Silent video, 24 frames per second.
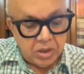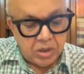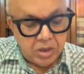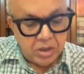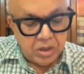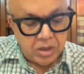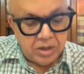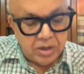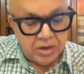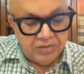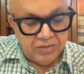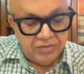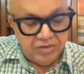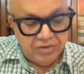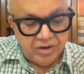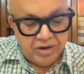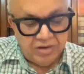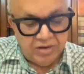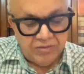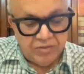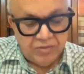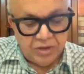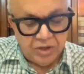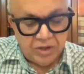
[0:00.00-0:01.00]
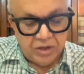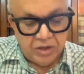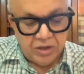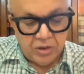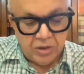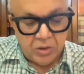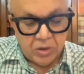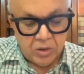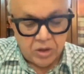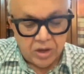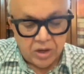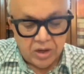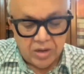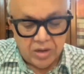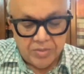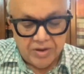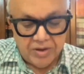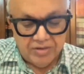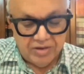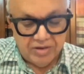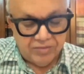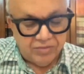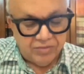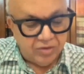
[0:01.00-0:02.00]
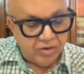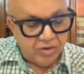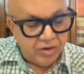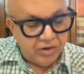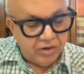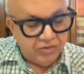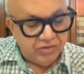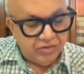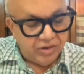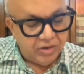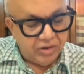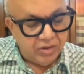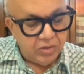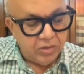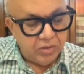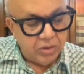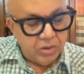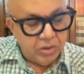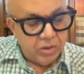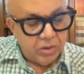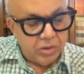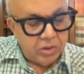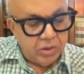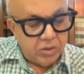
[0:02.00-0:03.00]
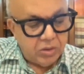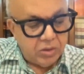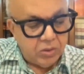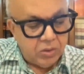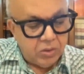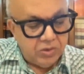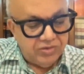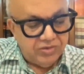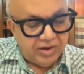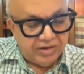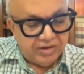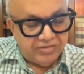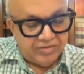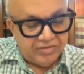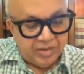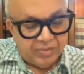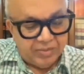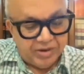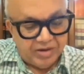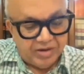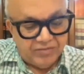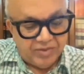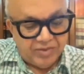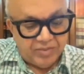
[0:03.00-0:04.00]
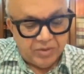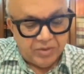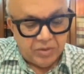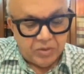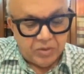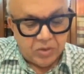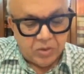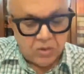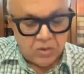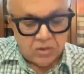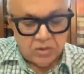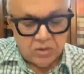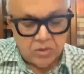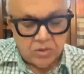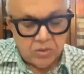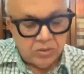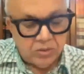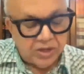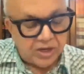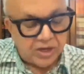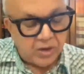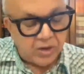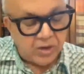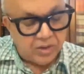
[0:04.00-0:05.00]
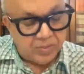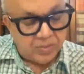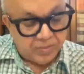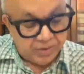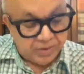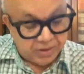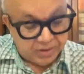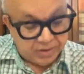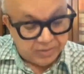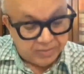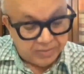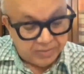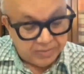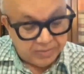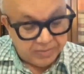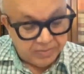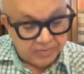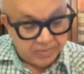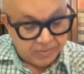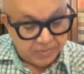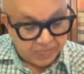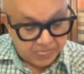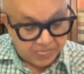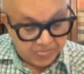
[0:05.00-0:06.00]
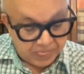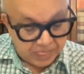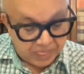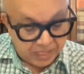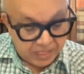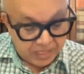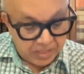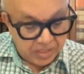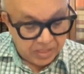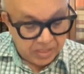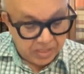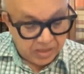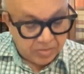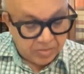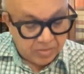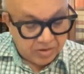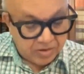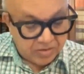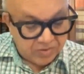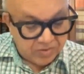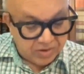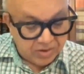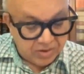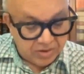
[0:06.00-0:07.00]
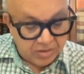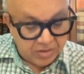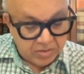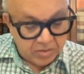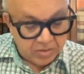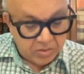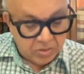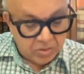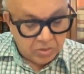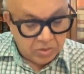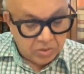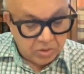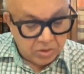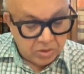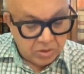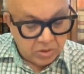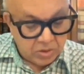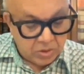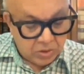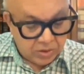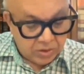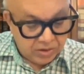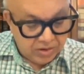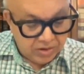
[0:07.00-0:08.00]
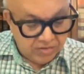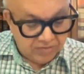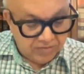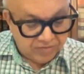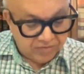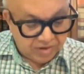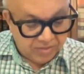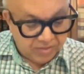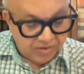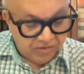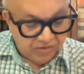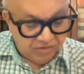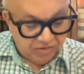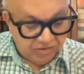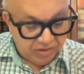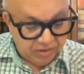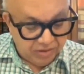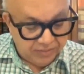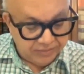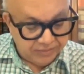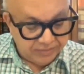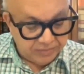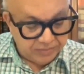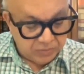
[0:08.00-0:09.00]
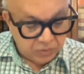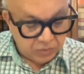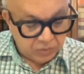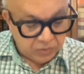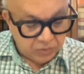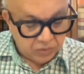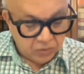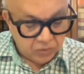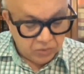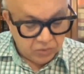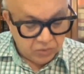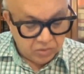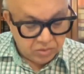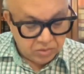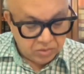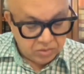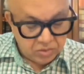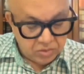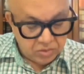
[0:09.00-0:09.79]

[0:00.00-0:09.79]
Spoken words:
resident within the local limits of jurisdiction who is exempted from the court, who cannot appear. Number 1, order of commission. 2,